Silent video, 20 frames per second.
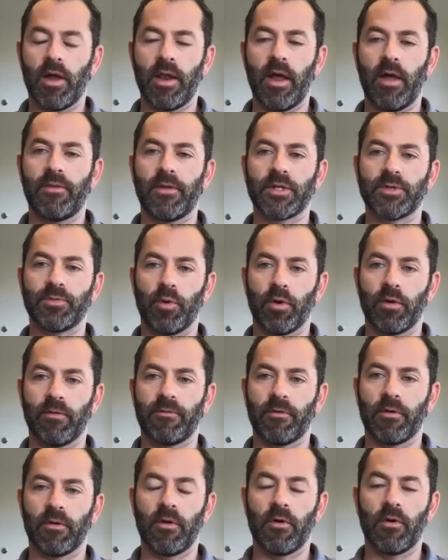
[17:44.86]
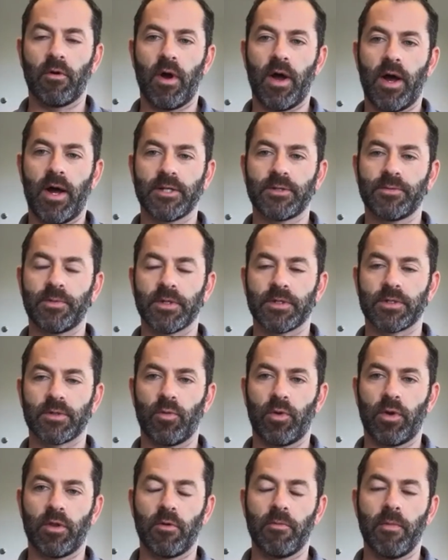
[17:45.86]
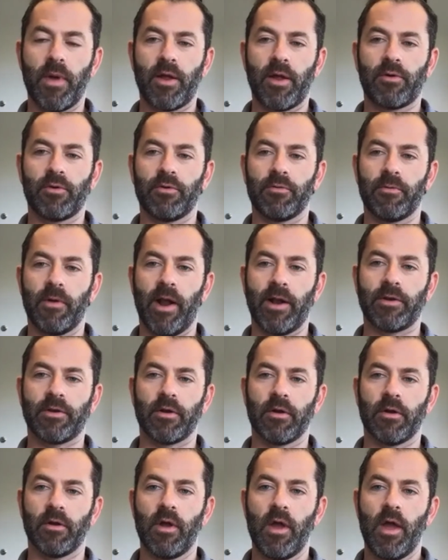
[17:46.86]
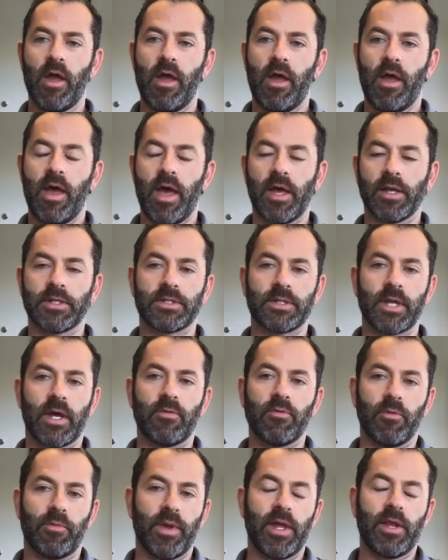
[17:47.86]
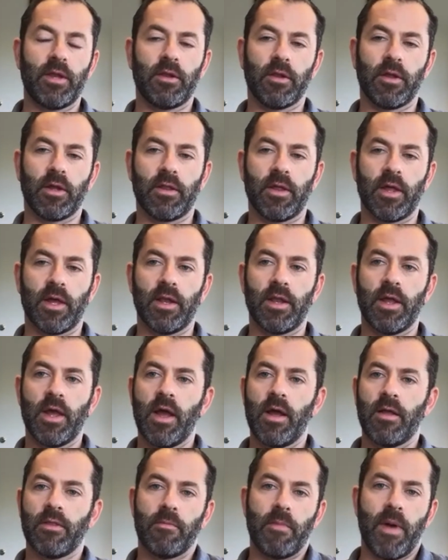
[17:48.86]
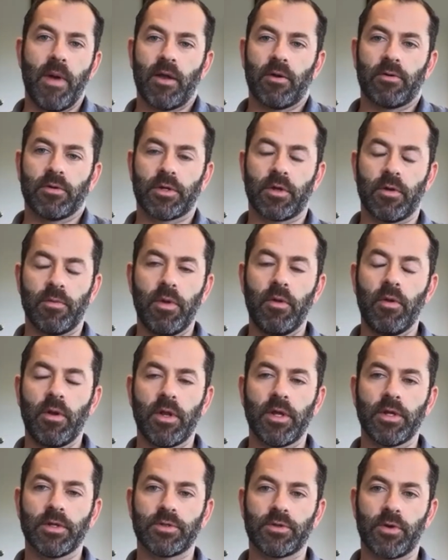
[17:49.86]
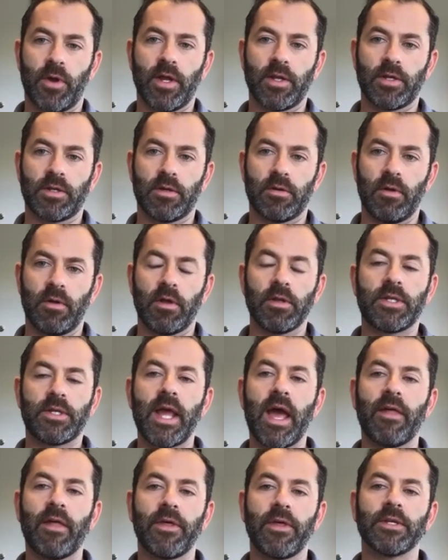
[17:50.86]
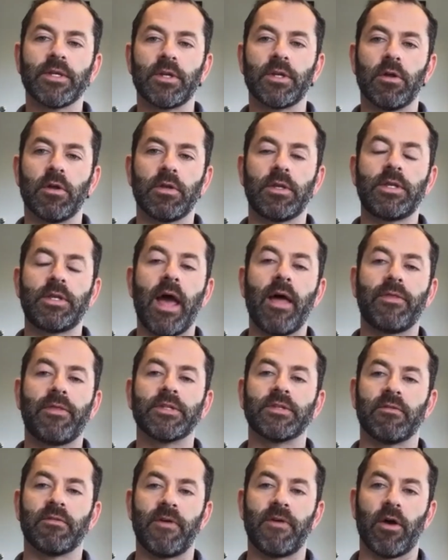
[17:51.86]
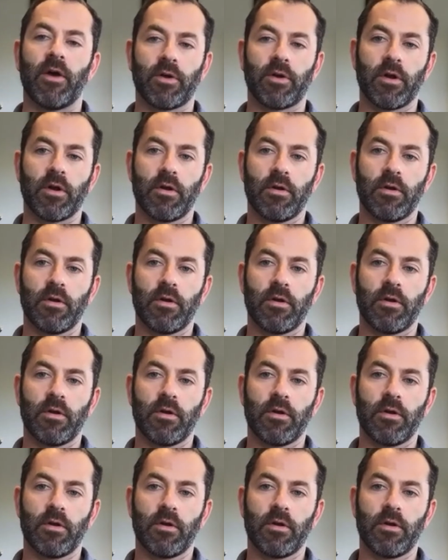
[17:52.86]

ethics board for a local hospice, and one of their medical director has said repeatedly that the medical community is trained to death is a failure.